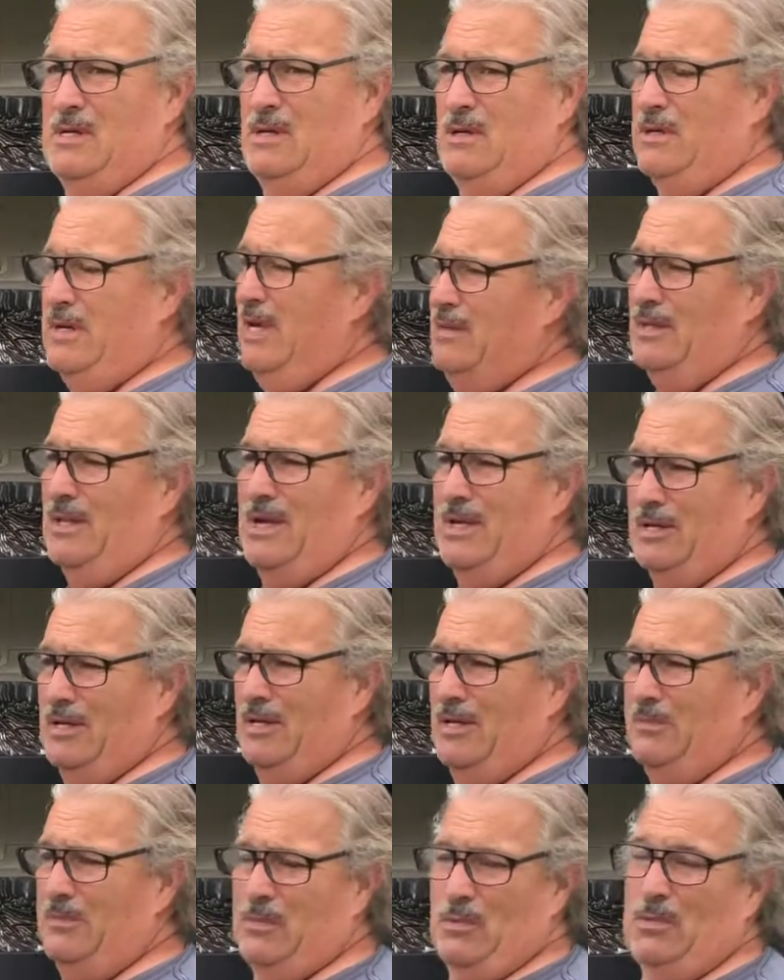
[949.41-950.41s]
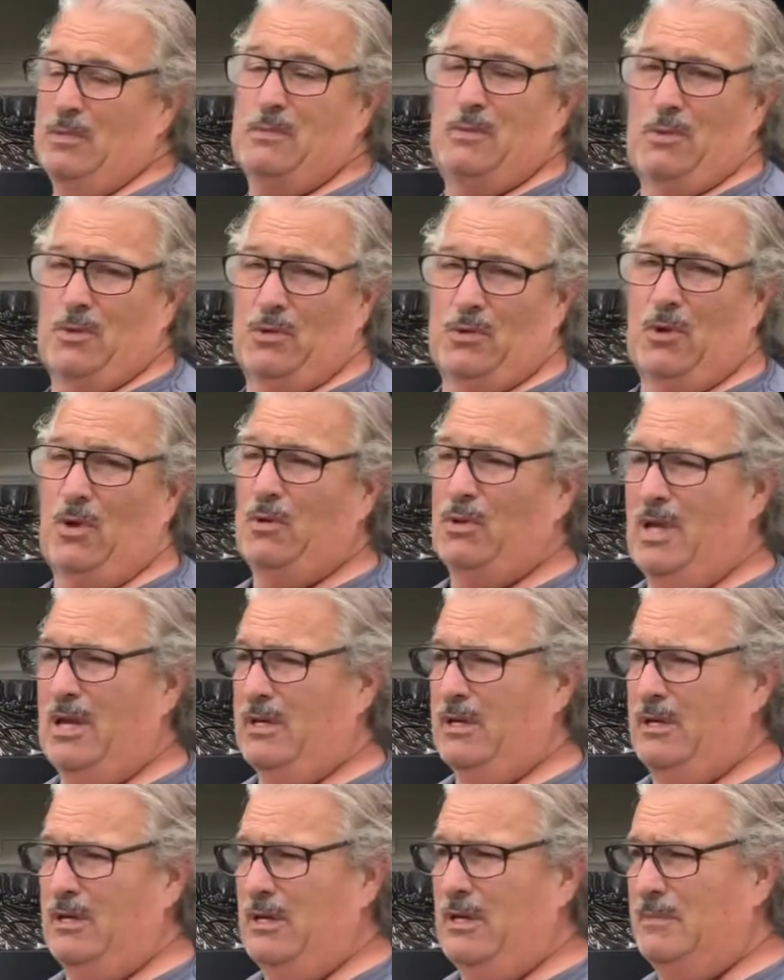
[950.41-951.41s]
Okay, lock it up or don't lock
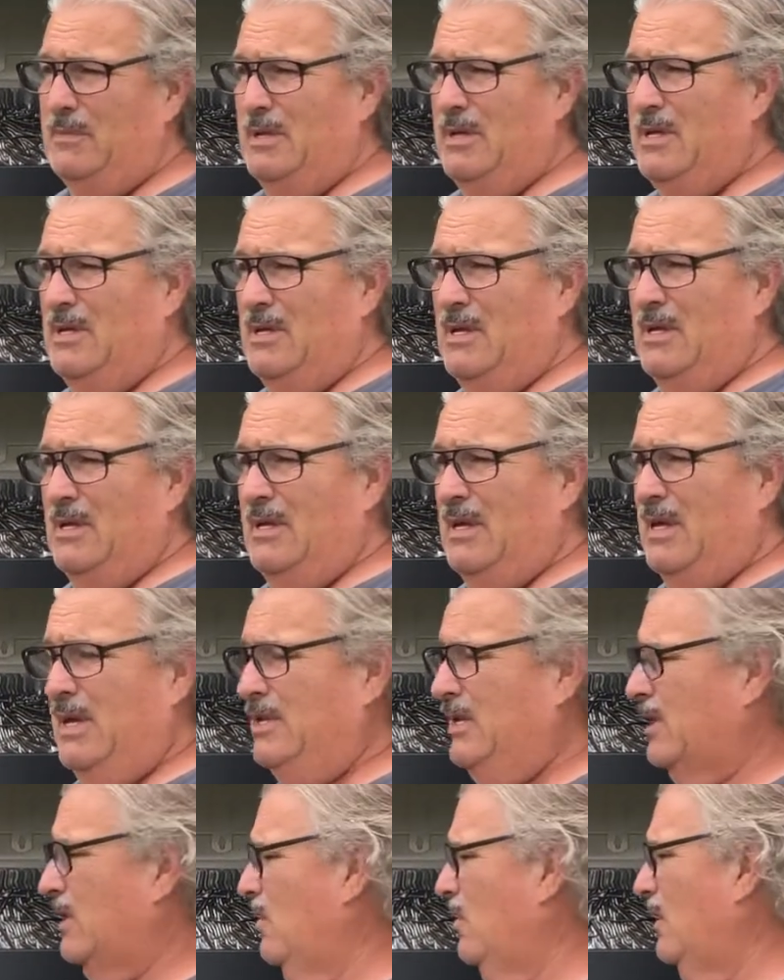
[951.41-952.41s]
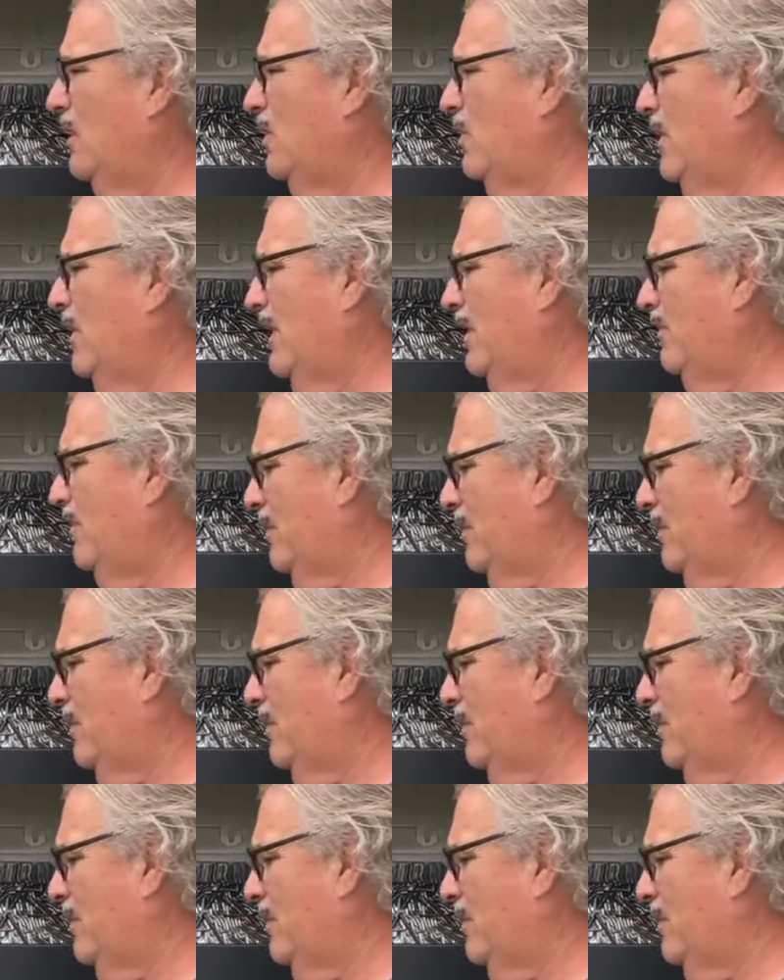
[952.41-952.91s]
it up, and you can walk away.